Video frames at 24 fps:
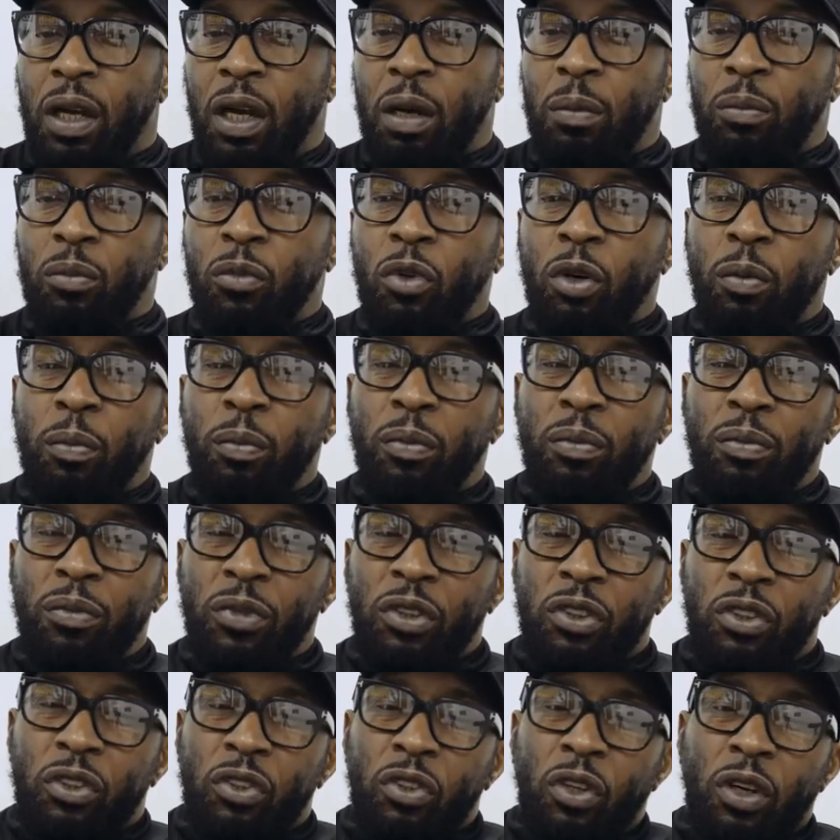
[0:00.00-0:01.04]

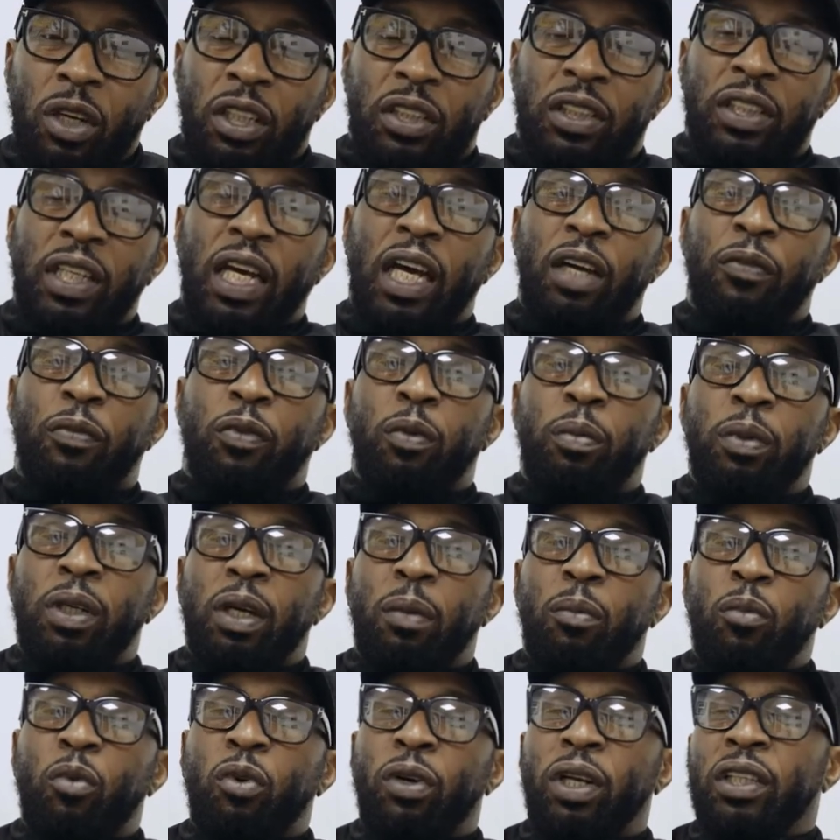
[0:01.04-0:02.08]
It's not excited for me.
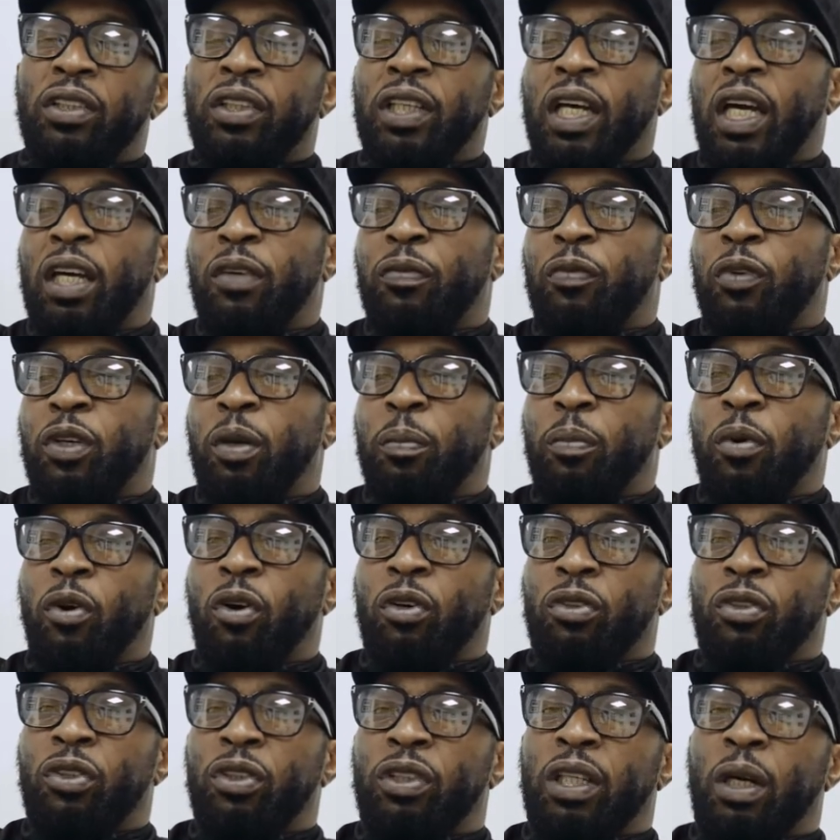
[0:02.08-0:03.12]
I'm more excited for the
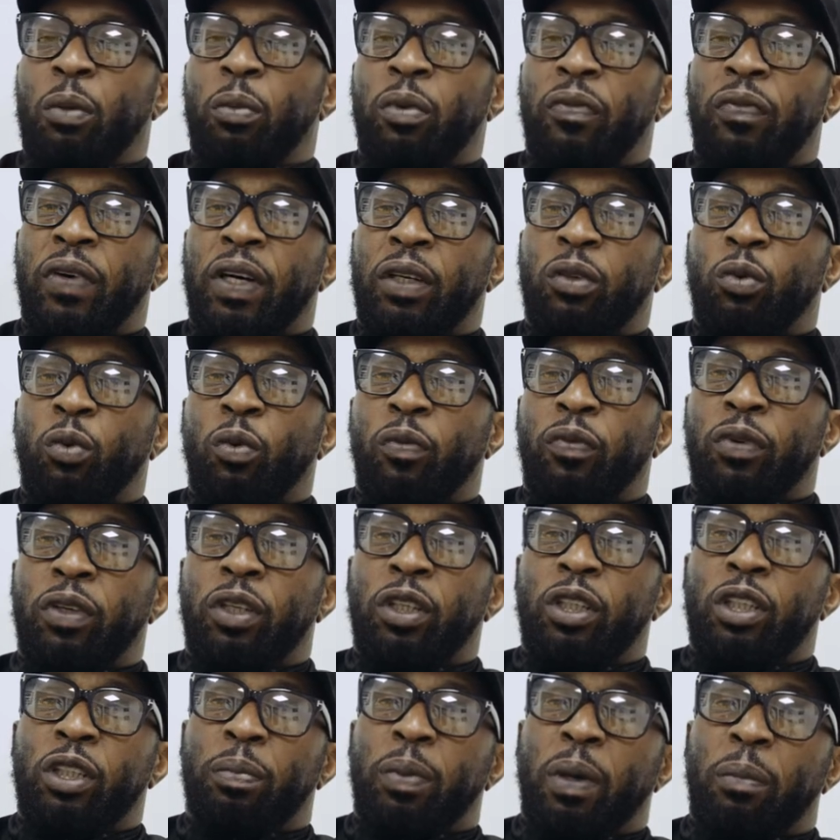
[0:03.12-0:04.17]
boxers that we've had over
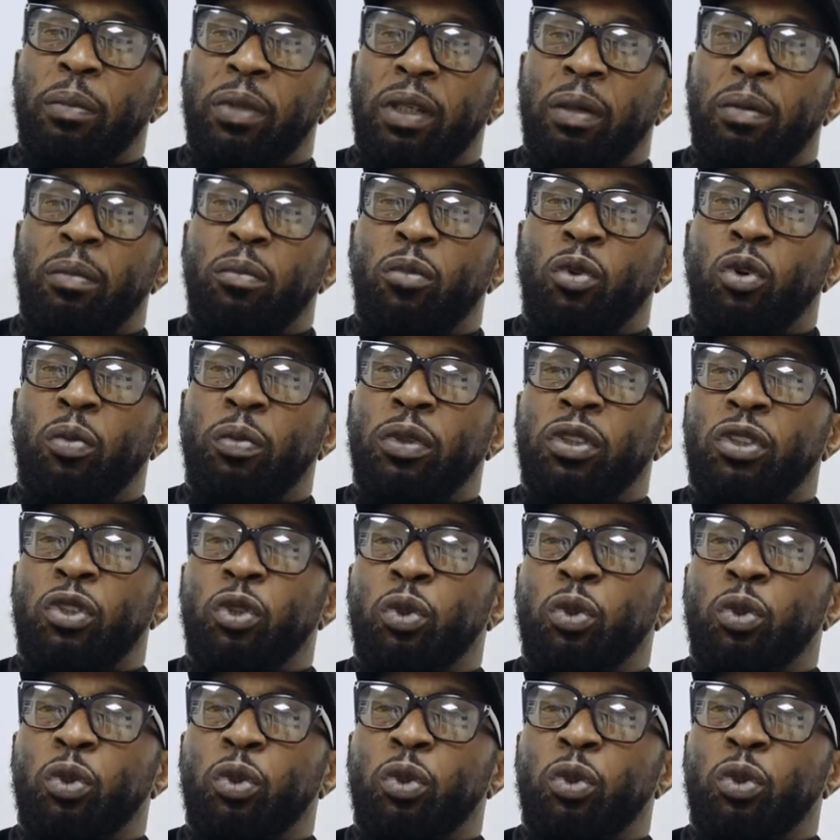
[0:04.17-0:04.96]
these pandemic moments